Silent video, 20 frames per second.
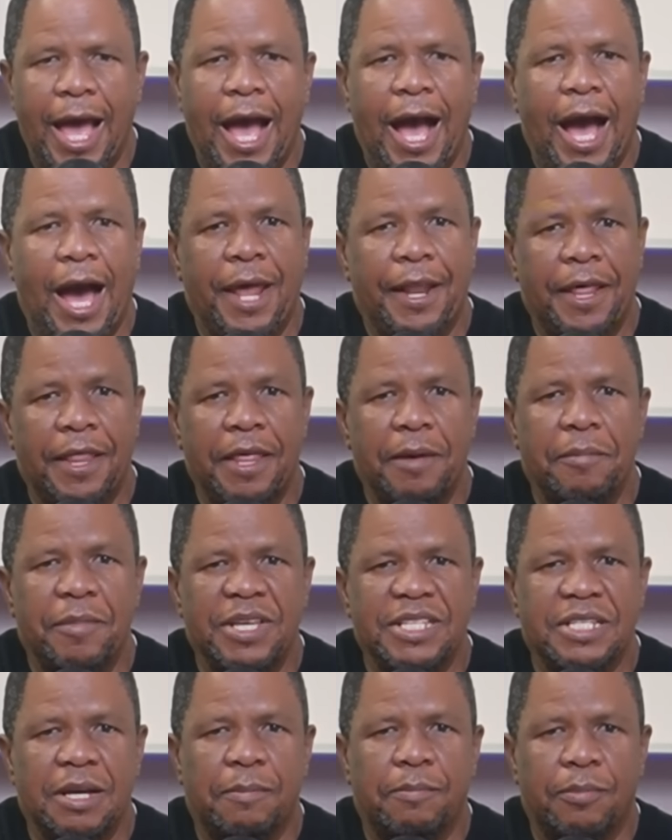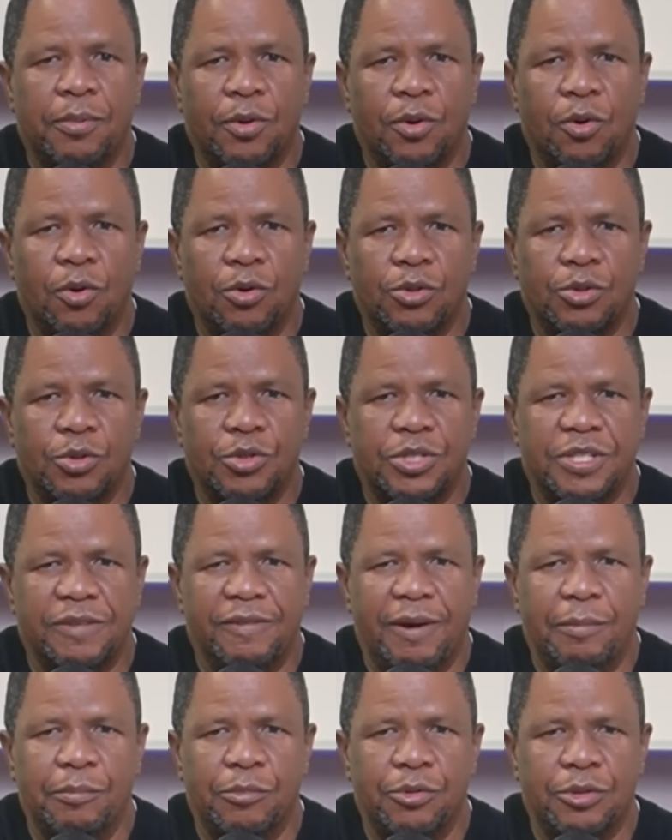Another major blow to
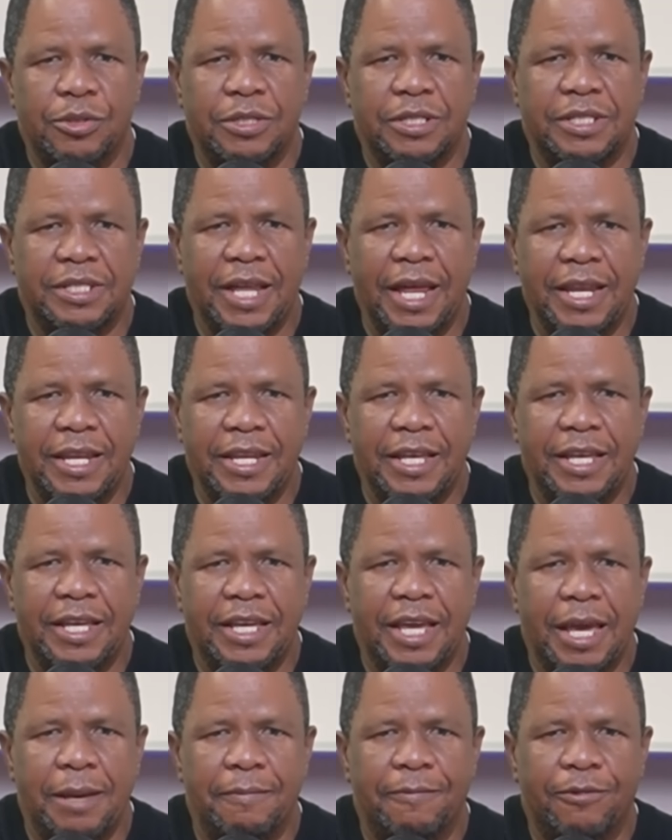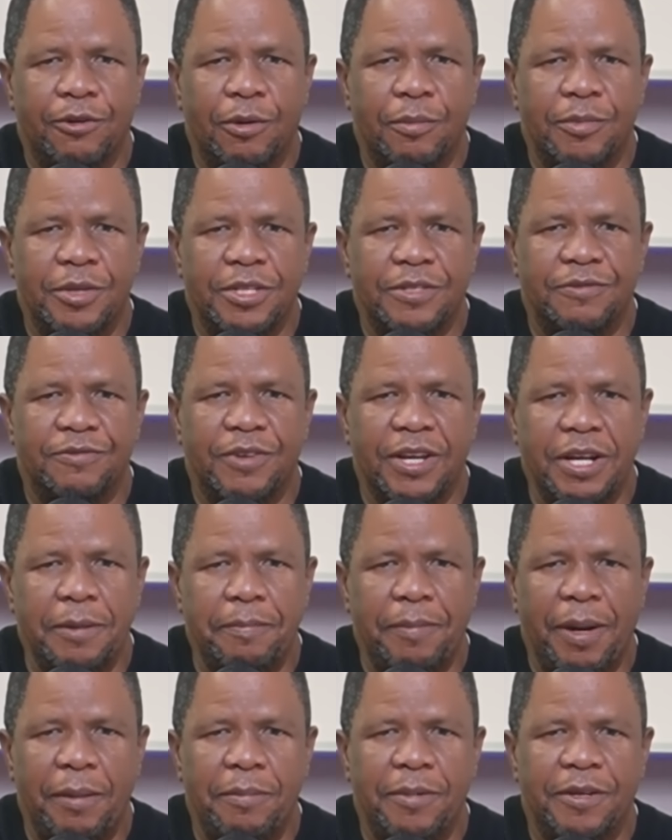Shivambu's standing came from his very
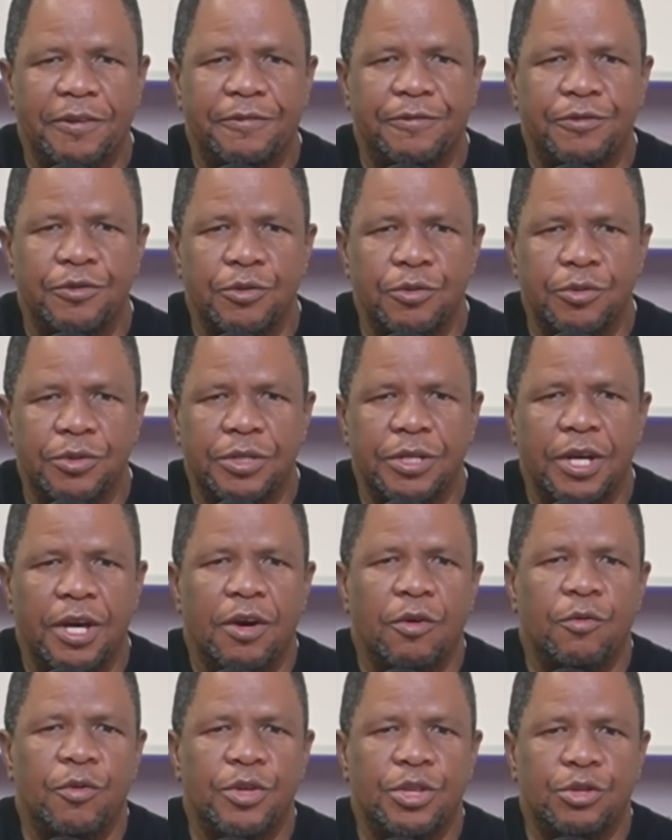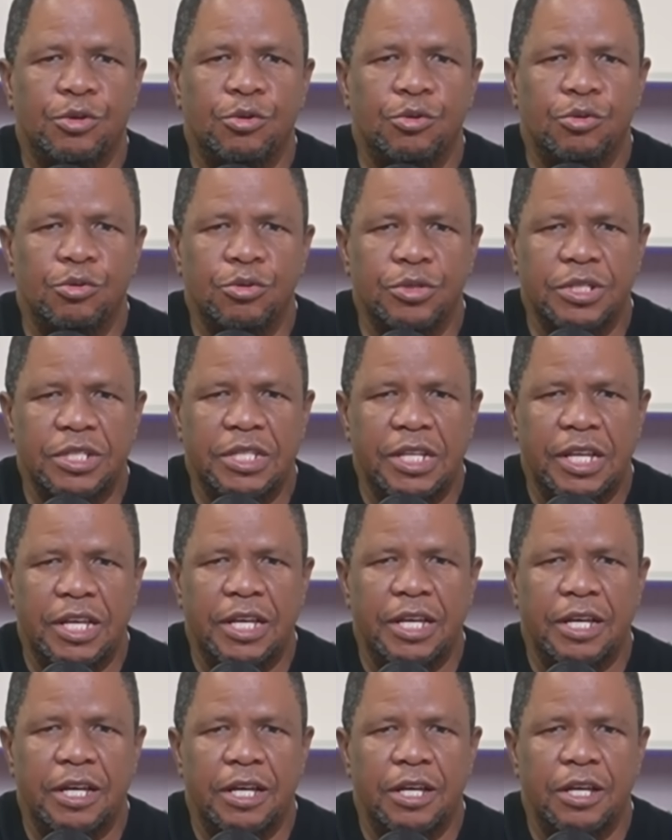public feud with Duduzile